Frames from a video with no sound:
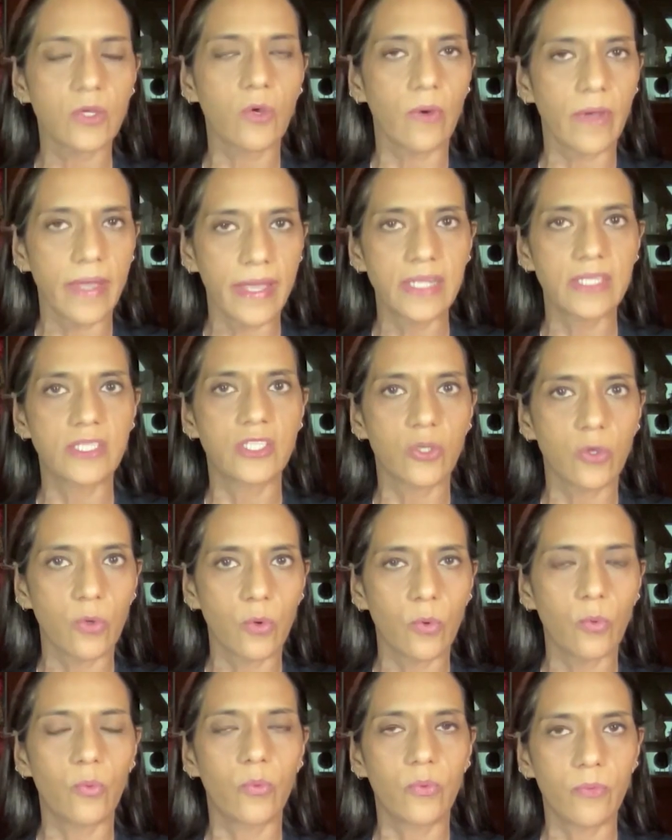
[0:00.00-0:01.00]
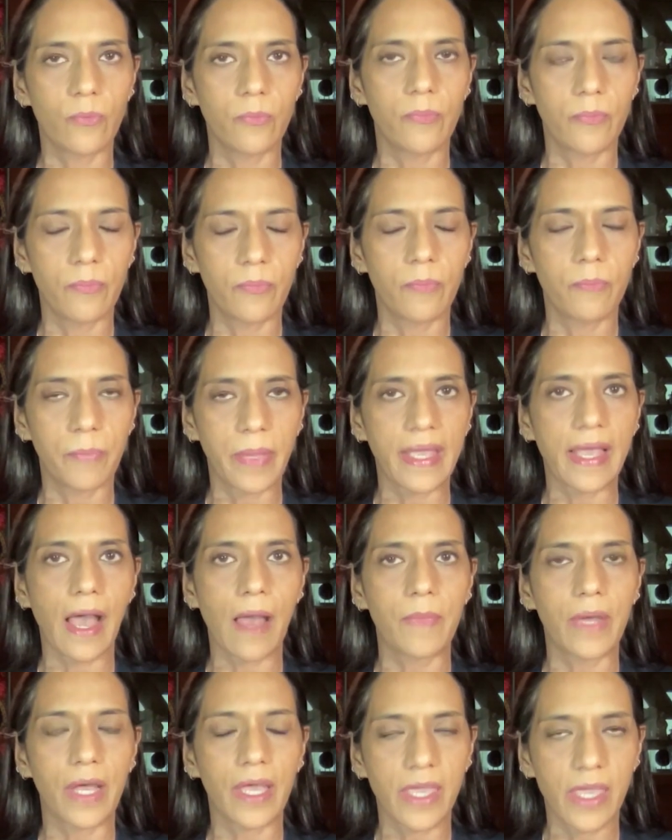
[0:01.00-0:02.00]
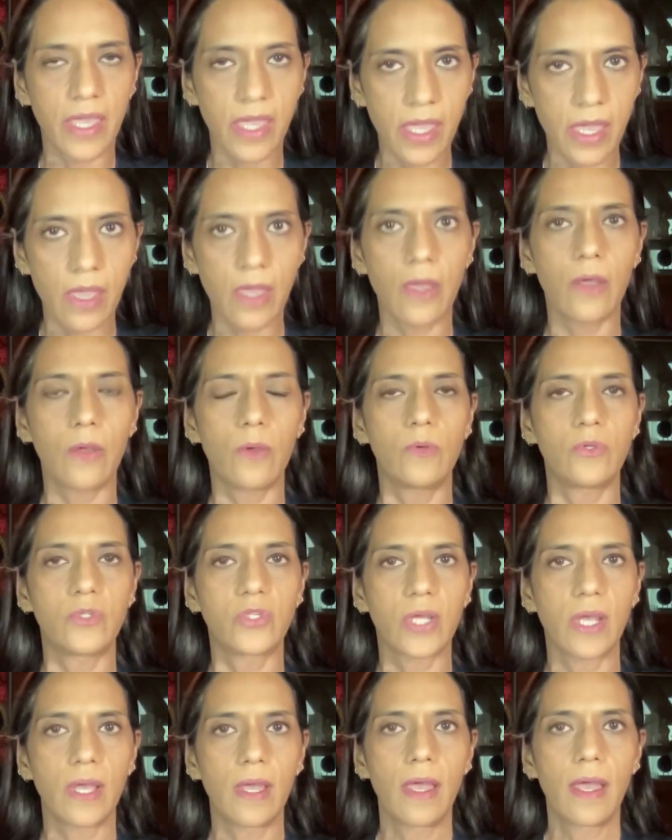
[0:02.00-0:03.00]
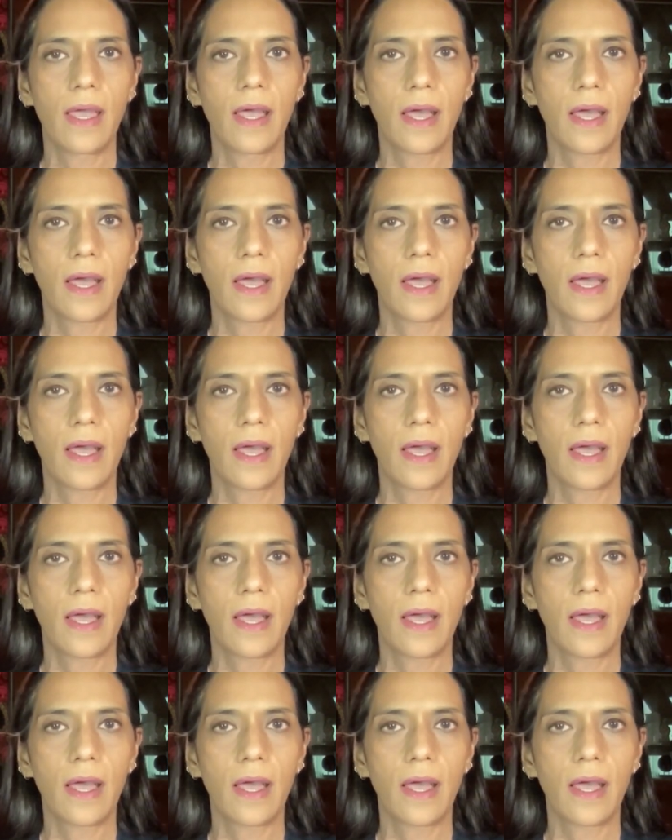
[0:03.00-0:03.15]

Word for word: is going to become a huge